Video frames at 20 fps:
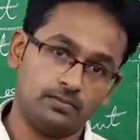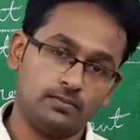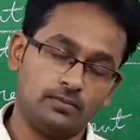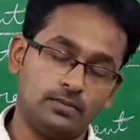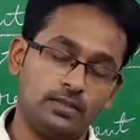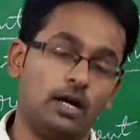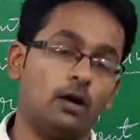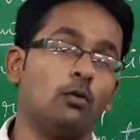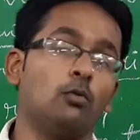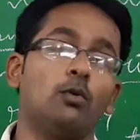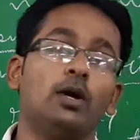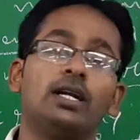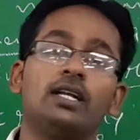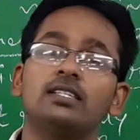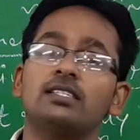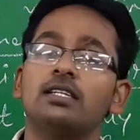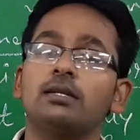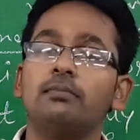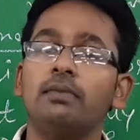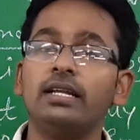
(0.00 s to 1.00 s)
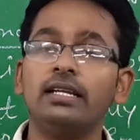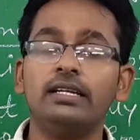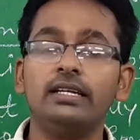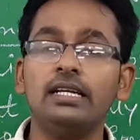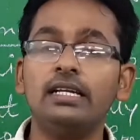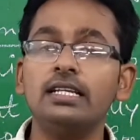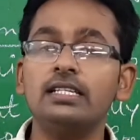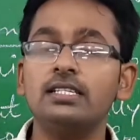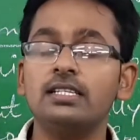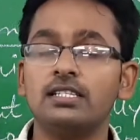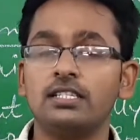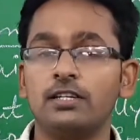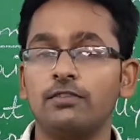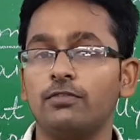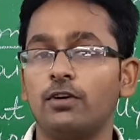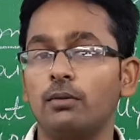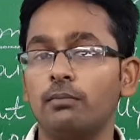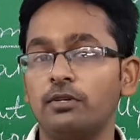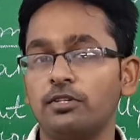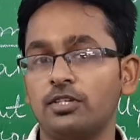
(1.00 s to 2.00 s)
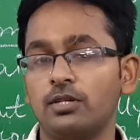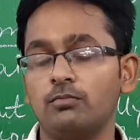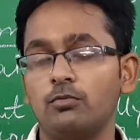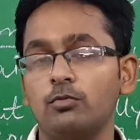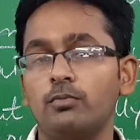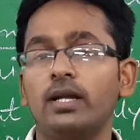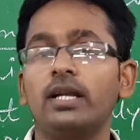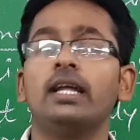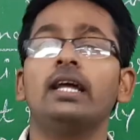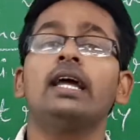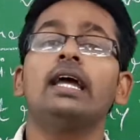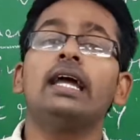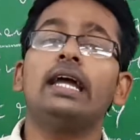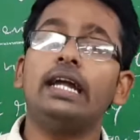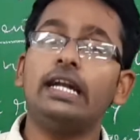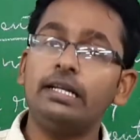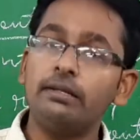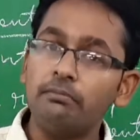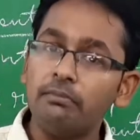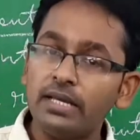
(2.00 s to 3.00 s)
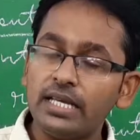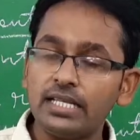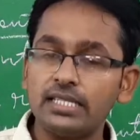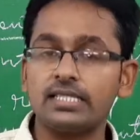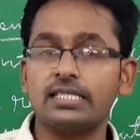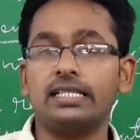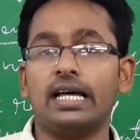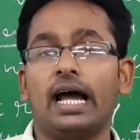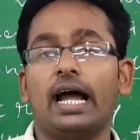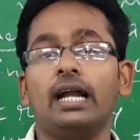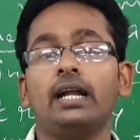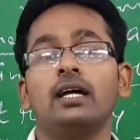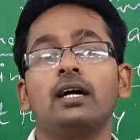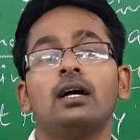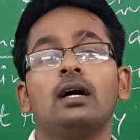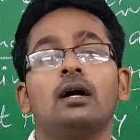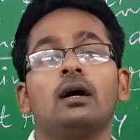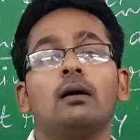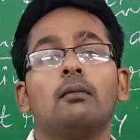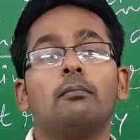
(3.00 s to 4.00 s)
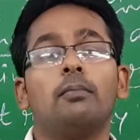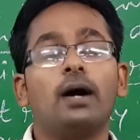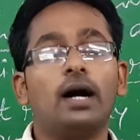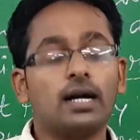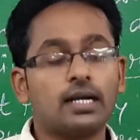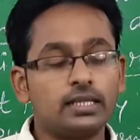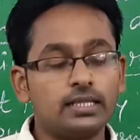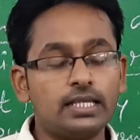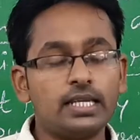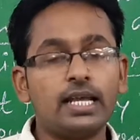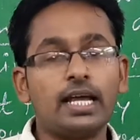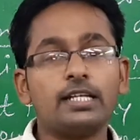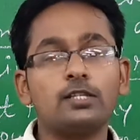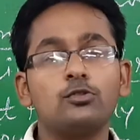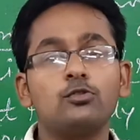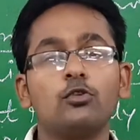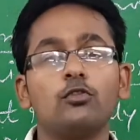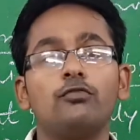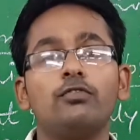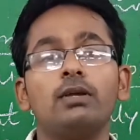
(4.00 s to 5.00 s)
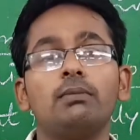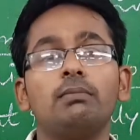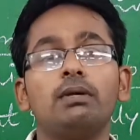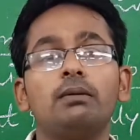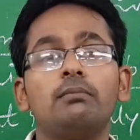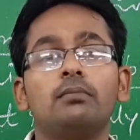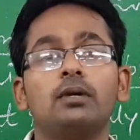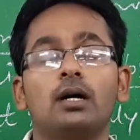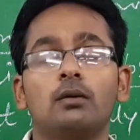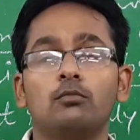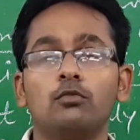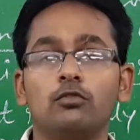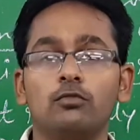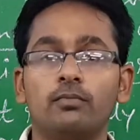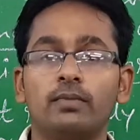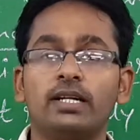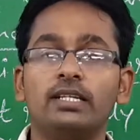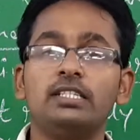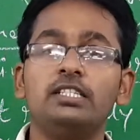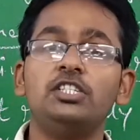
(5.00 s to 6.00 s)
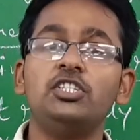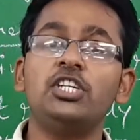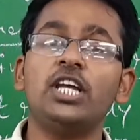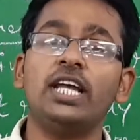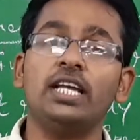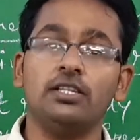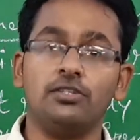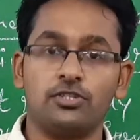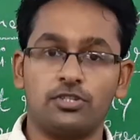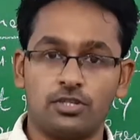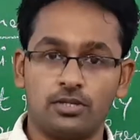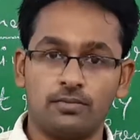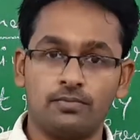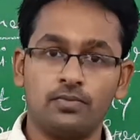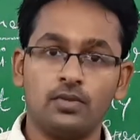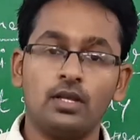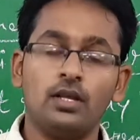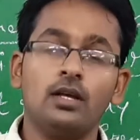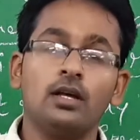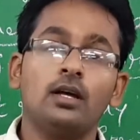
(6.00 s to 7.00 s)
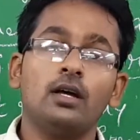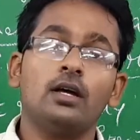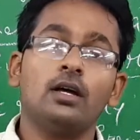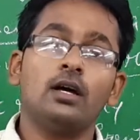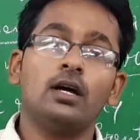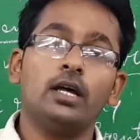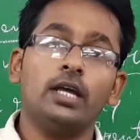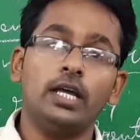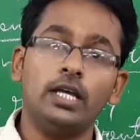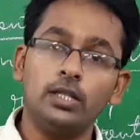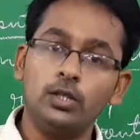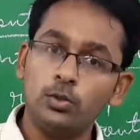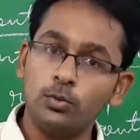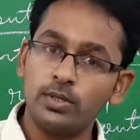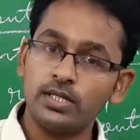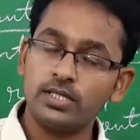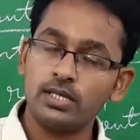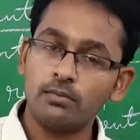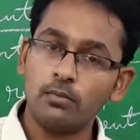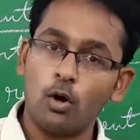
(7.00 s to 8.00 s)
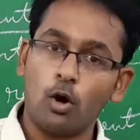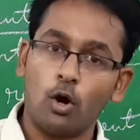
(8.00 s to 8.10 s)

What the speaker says: Now, what does it mean, religious reformation movement? It means that Bhakti and Sufi movement changed Hinduism,